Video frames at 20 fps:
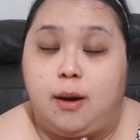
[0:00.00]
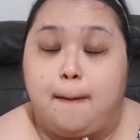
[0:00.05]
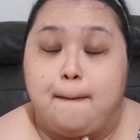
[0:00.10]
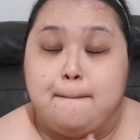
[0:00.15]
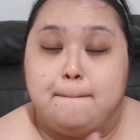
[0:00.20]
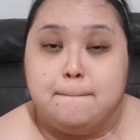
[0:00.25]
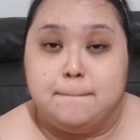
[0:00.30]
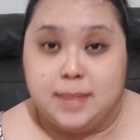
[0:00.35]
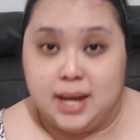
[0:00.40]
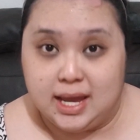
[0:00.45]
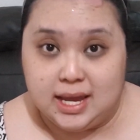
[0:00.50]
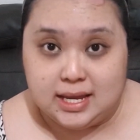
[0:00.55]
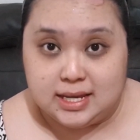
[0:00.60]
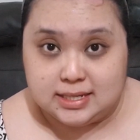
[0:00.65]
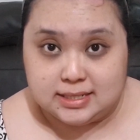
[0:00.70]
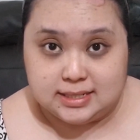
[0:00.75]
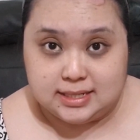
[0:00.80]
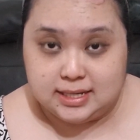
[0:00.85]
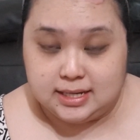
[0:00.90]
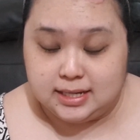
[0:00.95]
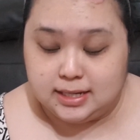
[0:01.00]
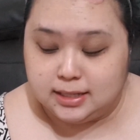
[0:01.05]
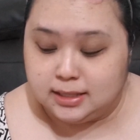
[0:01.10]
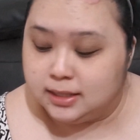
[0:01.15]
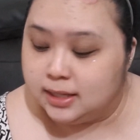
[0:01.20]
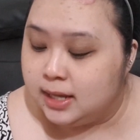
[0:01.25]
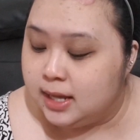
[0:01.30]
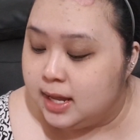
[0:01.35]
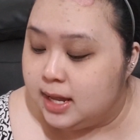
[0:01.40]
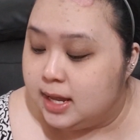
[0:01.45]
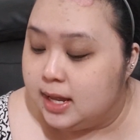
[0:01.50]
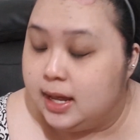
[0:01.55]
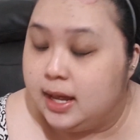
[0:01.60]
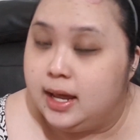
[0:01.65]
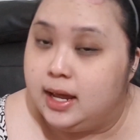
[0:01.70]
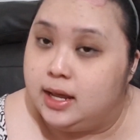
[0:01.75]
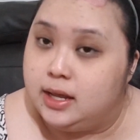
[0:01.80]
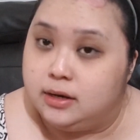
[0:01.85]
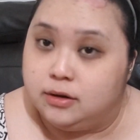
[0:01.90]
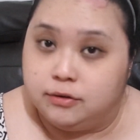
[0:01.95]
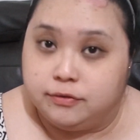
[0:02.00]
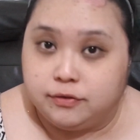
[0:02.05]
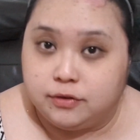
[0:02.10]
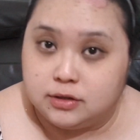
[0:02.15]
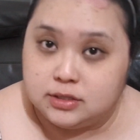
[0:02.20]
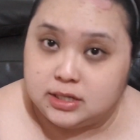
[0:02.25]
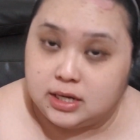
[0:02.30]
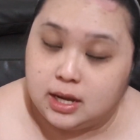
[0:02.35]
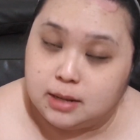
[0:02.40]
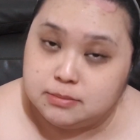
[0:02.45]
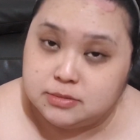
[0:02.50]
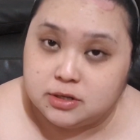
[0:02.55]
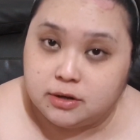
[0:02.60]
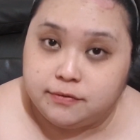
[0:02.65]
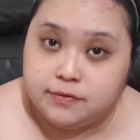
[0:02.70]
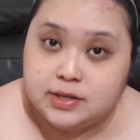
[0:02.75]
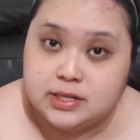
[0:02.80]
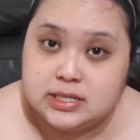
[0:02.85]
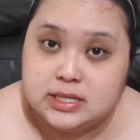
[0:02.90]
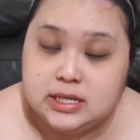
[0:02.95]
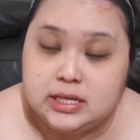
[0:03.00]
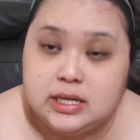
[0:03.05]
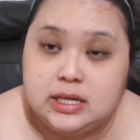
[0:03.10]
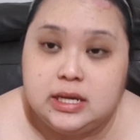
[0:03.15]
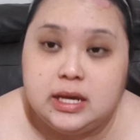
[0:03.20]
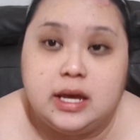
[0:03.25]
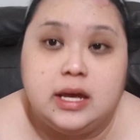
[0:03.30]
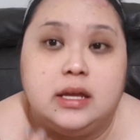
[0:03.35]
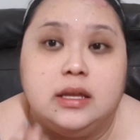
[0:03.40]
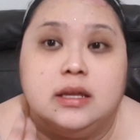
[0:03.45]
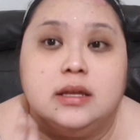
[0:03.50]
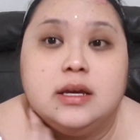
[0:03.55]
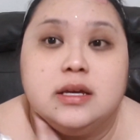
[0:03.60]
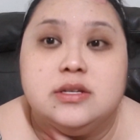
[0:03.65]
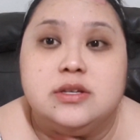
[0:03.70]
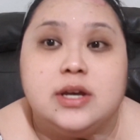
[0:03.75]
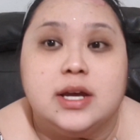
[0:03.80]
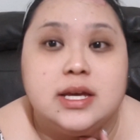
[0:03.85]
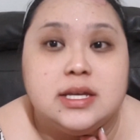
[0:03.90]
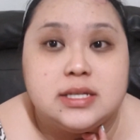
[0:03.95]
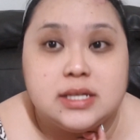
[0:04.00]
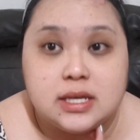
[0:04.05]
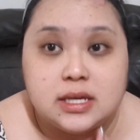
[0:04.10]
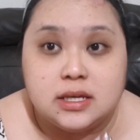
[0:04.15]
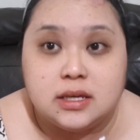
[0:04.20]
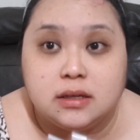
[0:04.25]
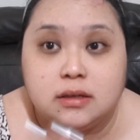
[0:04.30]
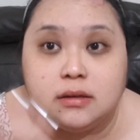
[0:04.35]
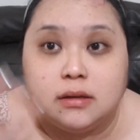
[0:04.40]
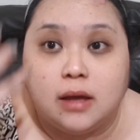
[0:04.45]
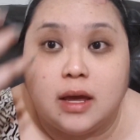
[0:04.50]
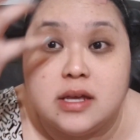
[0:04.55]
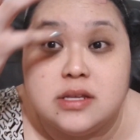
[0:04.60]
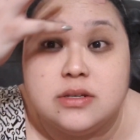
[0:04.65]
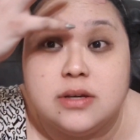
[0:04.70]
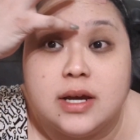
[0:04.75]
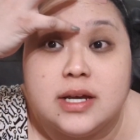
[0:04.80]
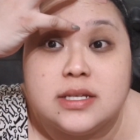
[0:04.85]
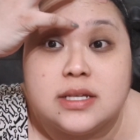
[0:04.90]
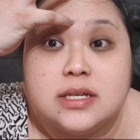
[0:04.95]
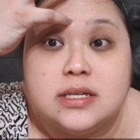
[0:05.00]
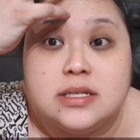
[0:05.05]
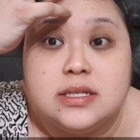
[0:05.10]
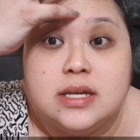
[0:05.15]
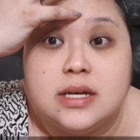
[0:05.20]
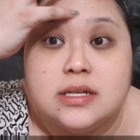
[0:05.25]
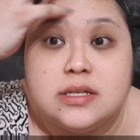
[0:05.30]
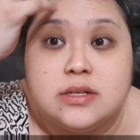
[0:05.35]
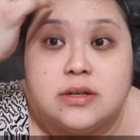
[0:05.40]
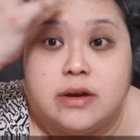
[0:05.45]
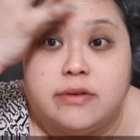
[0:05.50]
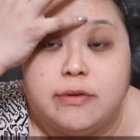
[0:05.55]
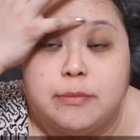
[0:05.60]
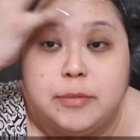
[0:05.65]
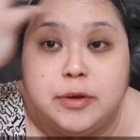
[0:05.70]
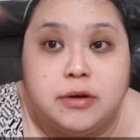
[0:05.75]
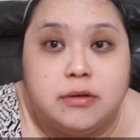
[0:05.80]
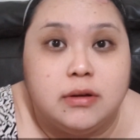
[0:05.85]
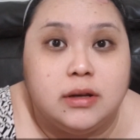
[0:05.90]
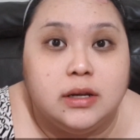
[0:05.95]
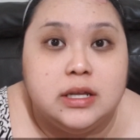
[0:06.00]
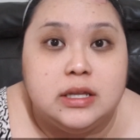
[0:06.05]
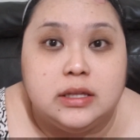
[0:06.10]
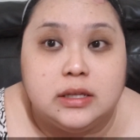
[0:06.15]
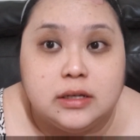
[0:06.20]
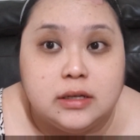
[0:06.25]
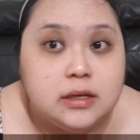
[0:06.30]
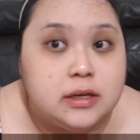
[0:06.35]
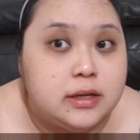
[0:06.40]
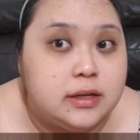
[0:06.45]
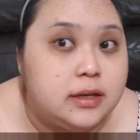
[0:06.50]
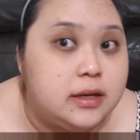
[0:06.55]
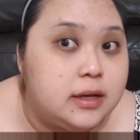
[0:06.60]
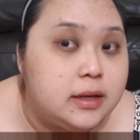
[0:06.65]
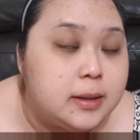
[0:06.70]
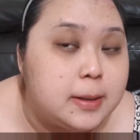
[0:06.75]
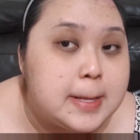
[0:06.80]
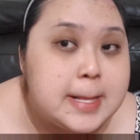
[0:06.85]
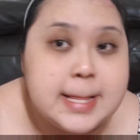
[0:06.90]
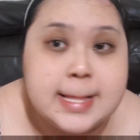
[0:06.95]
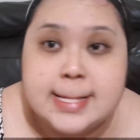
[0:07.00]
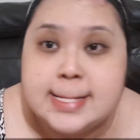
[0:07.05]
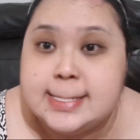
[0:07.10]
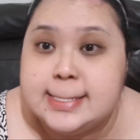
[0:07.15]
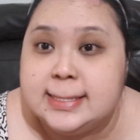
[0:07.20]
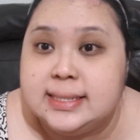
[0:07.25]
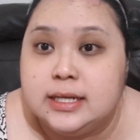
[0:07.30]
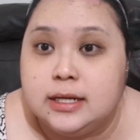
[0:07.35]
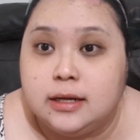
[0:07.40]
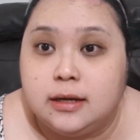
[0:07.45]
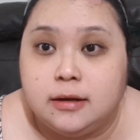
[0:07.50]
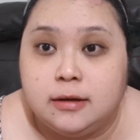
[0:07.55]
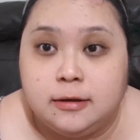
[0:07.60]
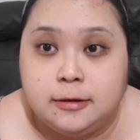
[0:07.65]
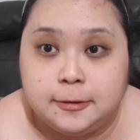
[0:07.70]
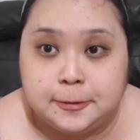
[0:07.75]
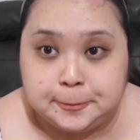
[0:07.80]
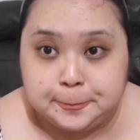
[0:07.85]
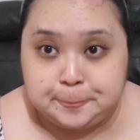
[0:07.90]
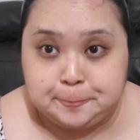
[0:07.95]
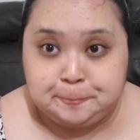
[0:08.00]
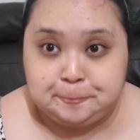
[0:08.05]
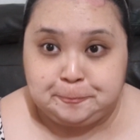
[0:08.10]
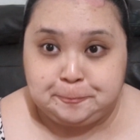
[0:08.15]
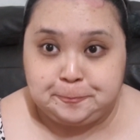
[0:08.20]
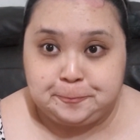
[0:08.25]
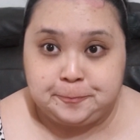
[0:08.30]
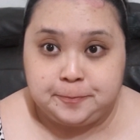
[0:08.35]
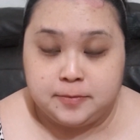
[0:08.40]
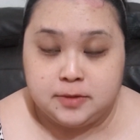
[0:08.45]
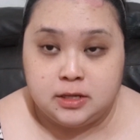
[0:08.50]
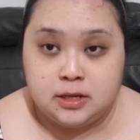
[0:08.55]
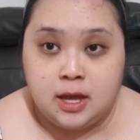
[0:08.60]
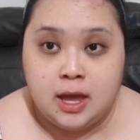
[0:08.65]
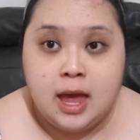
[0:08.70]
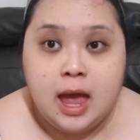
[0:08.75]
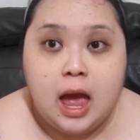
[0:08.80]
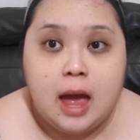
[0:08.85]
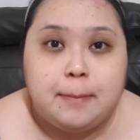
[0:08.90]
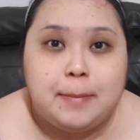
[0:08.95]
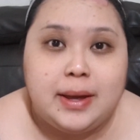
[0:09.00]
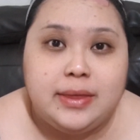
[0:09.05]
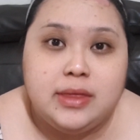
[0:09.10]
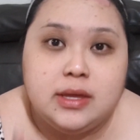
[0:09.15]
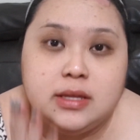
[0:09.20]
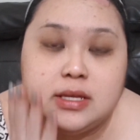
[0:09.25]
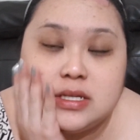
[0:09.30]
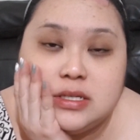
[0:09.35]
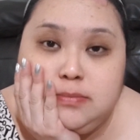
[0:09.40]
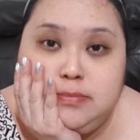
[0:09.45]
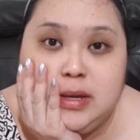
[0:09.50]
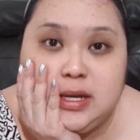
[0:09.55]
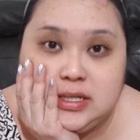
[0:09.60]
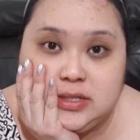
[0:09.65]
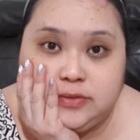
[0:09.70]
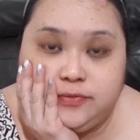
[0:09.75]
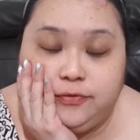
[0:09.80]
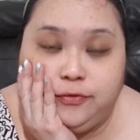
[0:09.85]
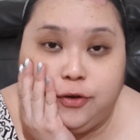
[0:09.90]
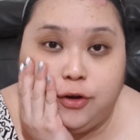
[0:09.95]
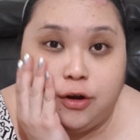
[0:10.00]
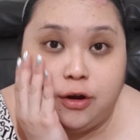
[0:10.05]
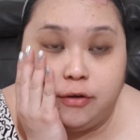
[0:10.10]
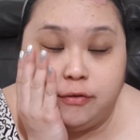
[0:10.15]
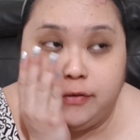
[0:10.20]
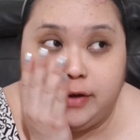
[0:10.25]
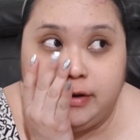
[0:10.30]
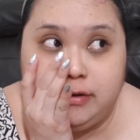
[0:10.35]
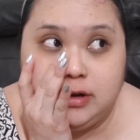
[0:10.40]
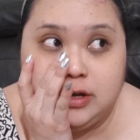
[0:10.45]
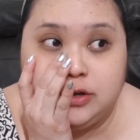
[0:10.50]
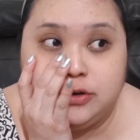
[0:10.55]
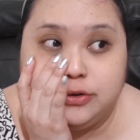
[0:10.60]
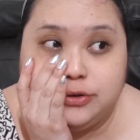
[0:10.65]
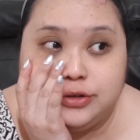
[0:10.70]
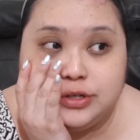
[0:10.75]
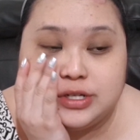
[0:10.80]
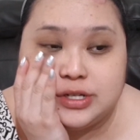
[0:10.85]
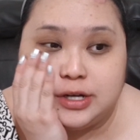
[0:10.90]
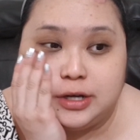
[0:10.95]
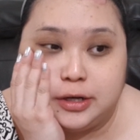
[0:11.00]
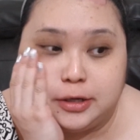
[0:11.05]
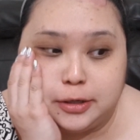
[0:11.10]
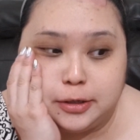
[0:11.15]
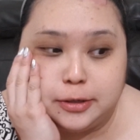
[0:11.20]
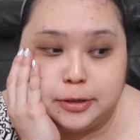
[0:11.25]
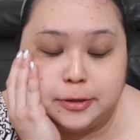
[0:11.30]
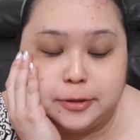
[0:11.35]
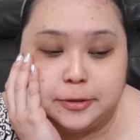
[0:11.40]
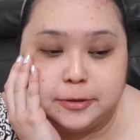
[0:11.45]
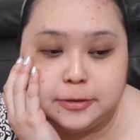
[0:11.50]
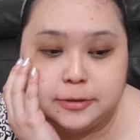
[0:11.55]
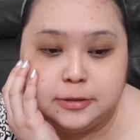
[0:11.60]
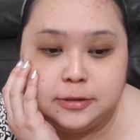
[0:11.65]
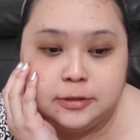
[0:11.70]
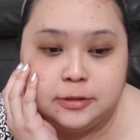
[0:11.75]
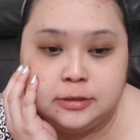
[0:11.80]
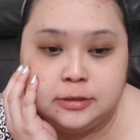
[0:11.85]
amazing, and of course it comes off easily. And as you guys can see, I still have a bit of glitter here and there. But I think this makes for a very good what